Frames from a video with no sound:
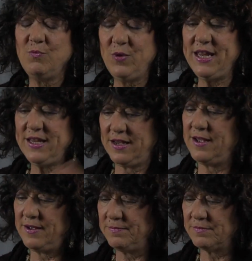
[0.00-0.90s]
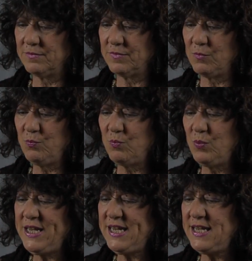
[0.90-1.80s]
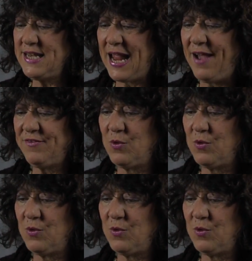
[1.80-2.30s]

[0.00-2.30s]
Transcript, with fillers: we um, we didn't have